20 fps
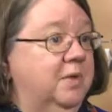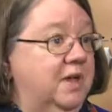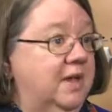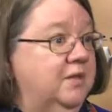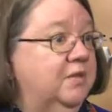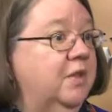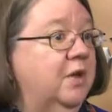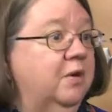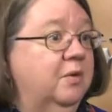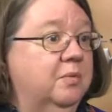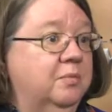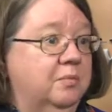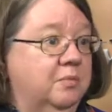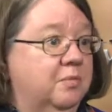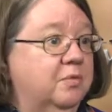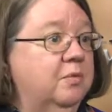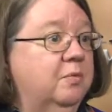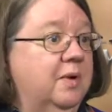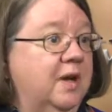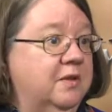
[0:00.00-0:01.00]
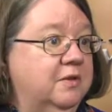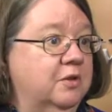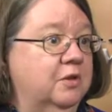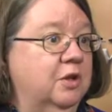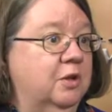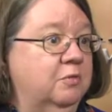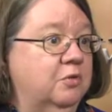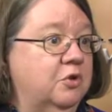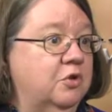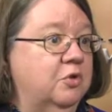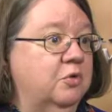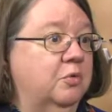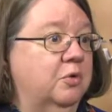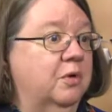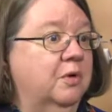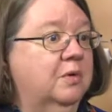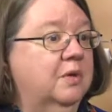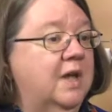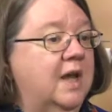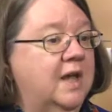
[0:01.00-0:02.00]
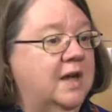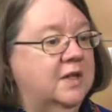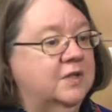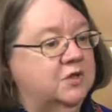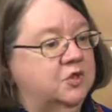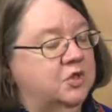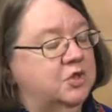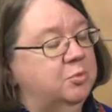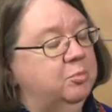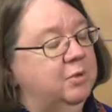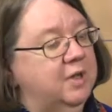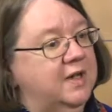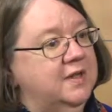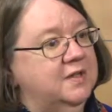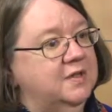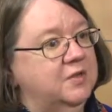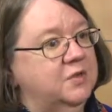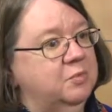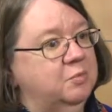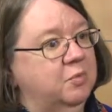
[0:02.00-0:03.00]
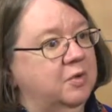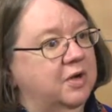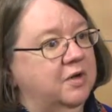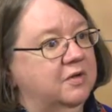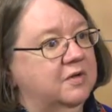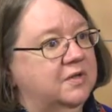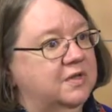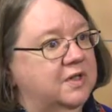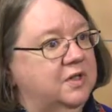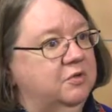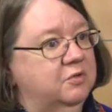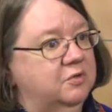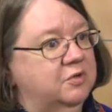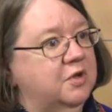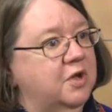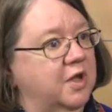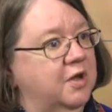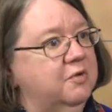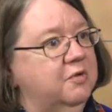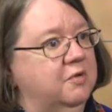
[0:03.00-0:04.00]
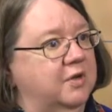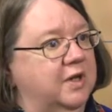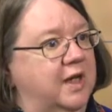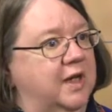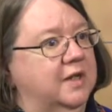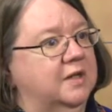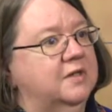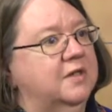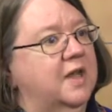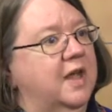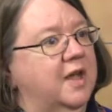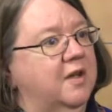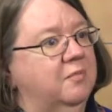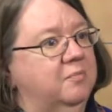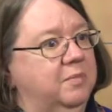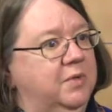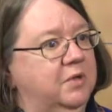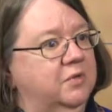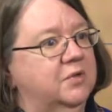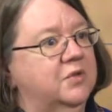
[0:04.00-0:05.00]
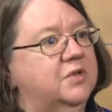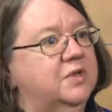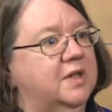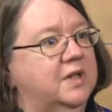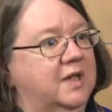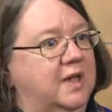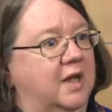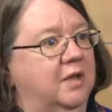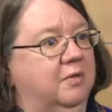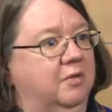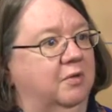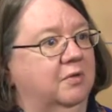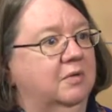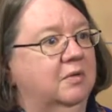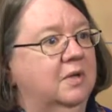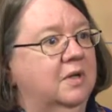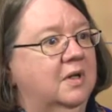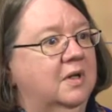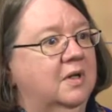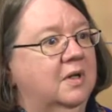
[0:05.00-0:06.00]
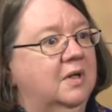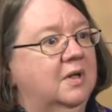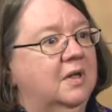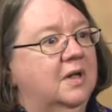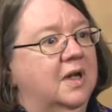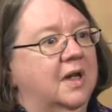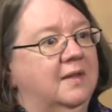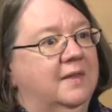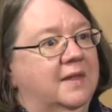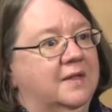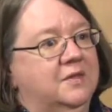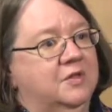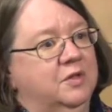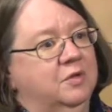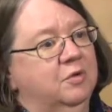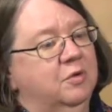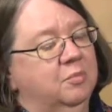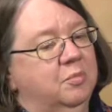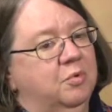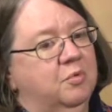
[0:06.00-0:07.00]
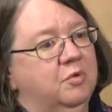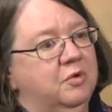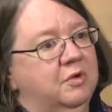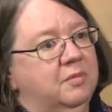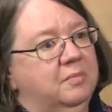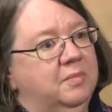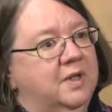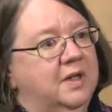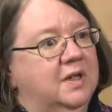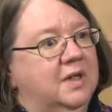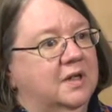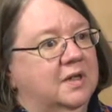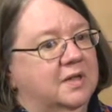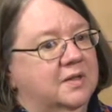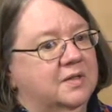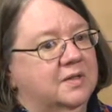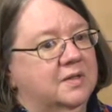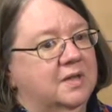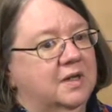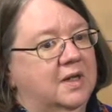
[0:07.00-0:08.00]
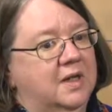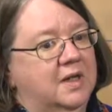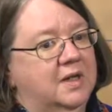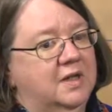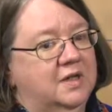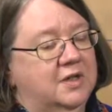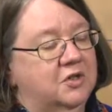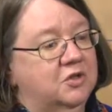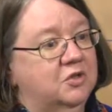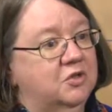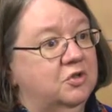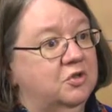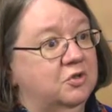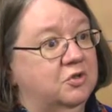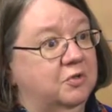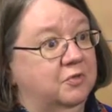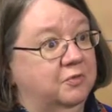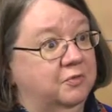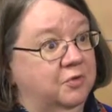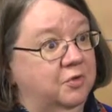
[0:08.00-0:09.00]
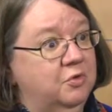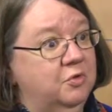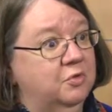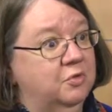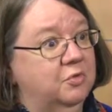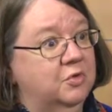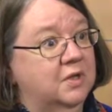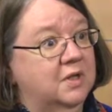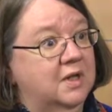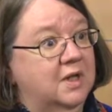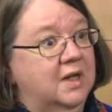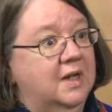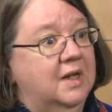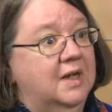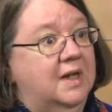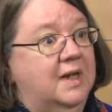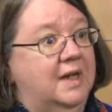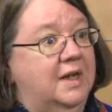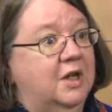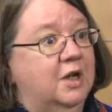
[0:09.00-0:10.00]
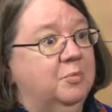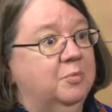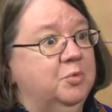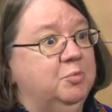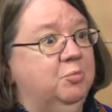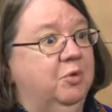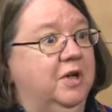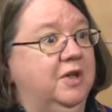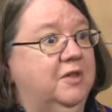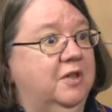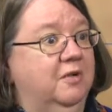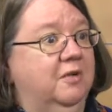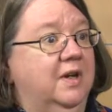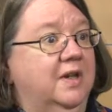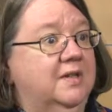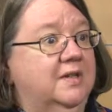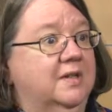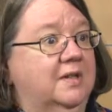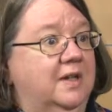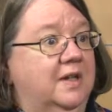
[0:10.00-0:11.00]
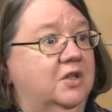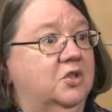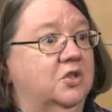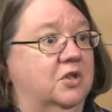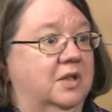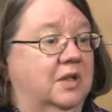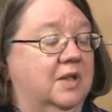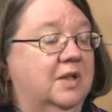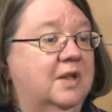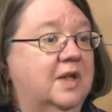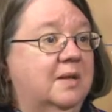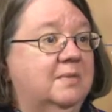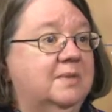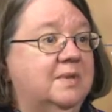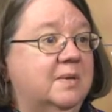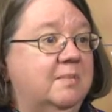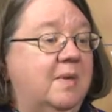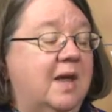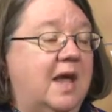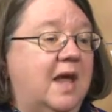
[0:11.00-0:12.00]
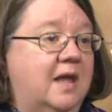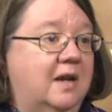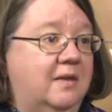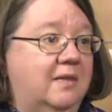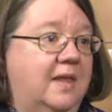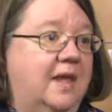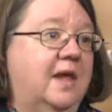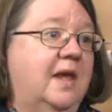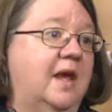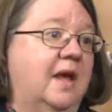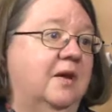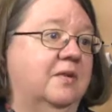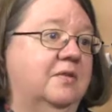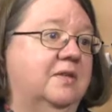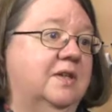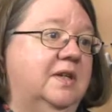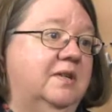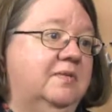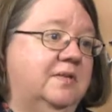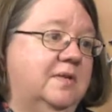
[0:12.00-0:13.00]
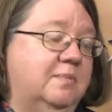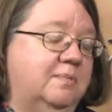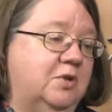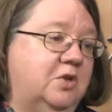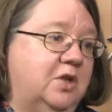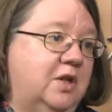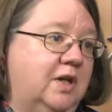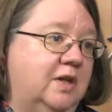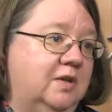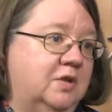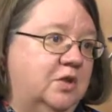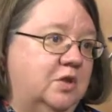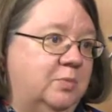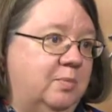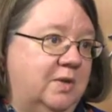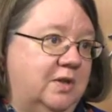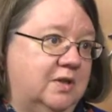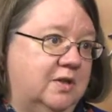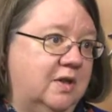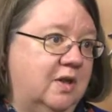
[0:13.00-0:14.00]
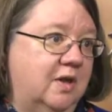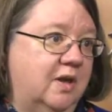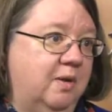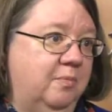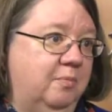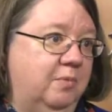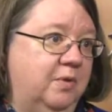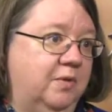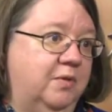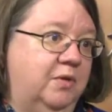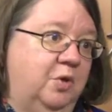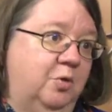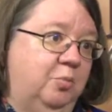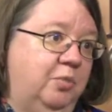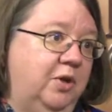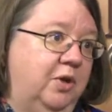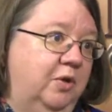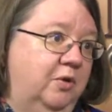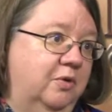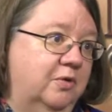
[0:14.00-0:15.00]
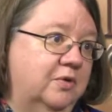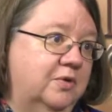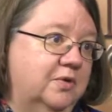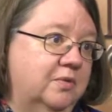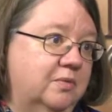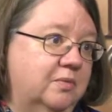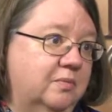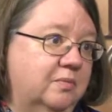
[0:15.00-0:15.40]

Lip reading: They're throughout the Lower Shore. And it's just places where seniors congregate to have meals together. And that's so important because in addition to the food, it helps break their isolation. It gets them out of the house, gives them a chance to spend time with their peers.